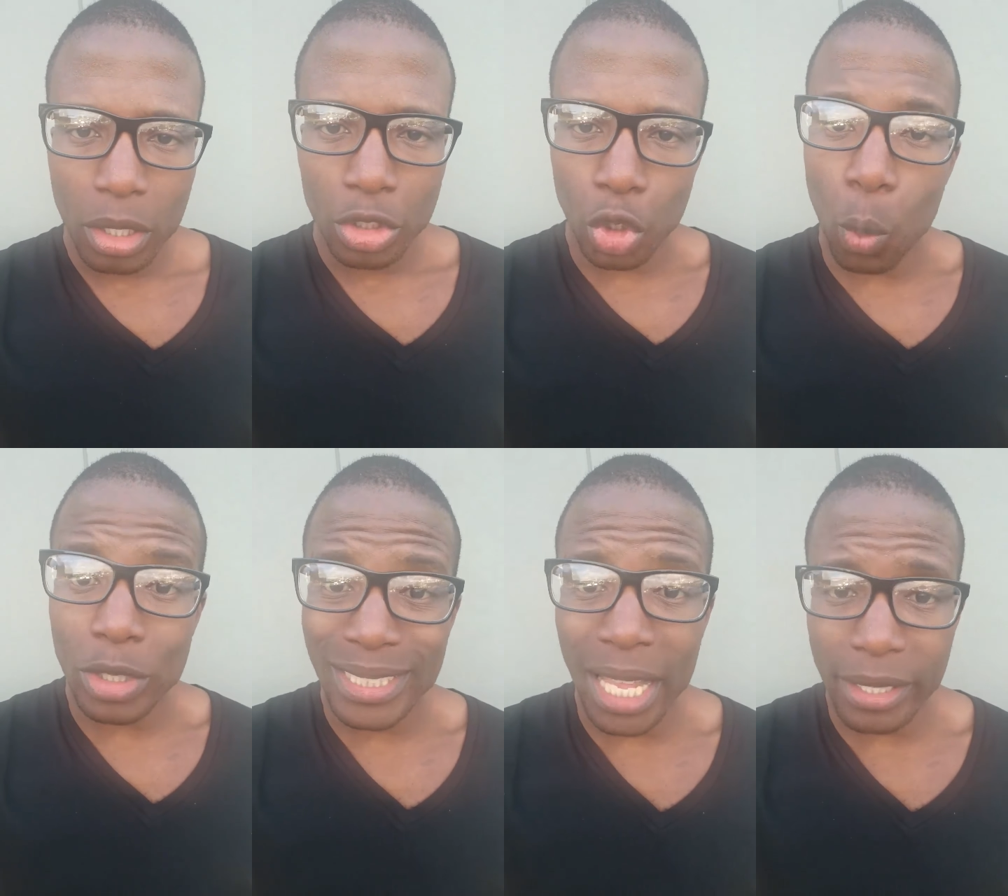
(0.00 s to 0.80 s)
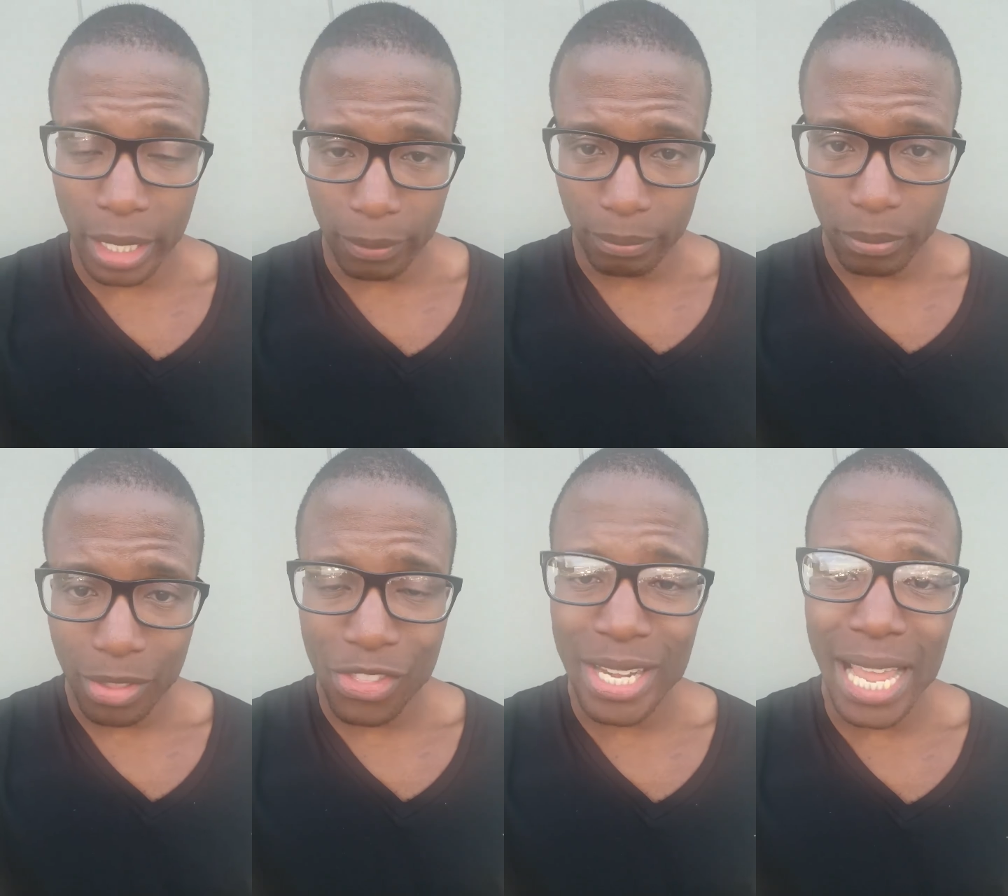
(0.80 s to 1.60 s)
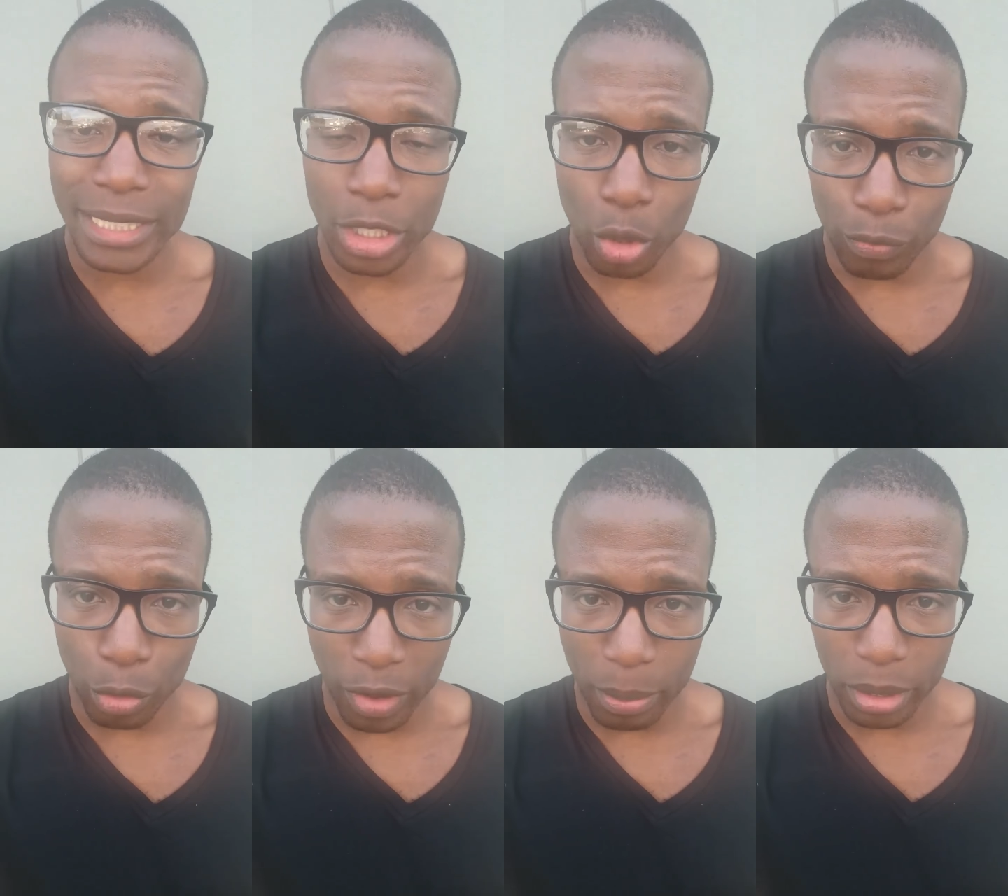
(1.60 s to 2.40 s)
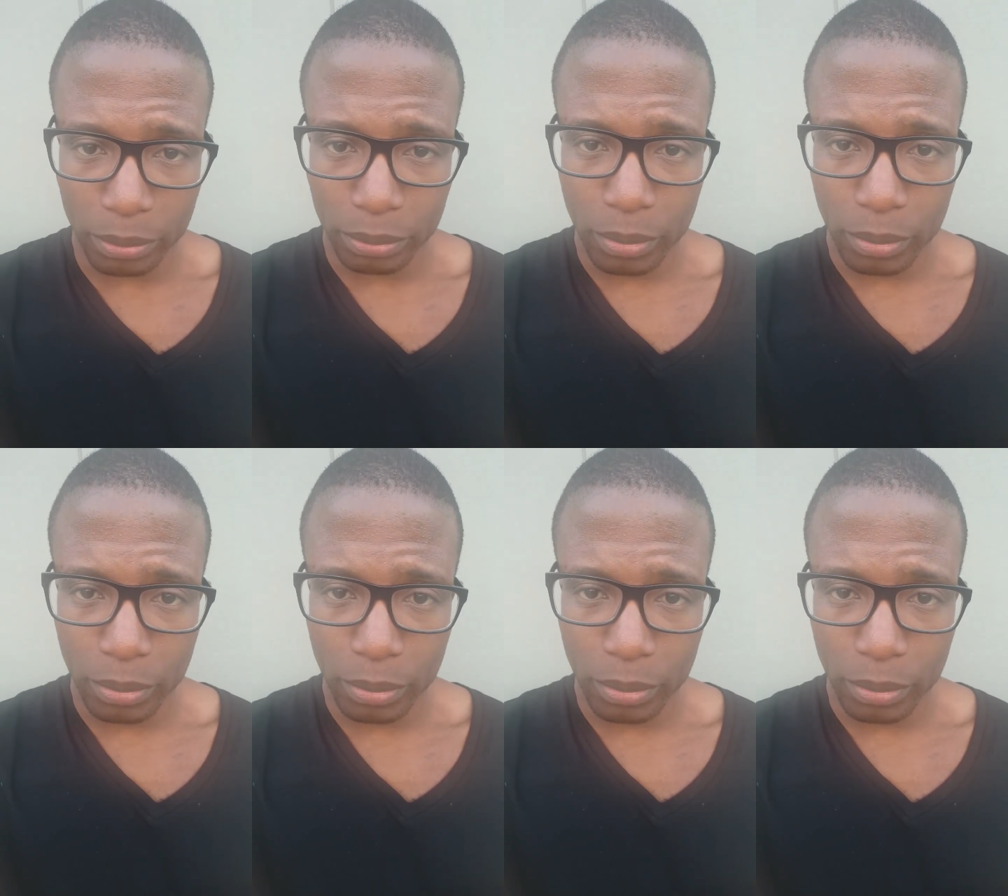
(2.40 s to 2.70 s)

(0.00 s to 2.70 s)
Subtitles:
So on Sunday, the 19th of November,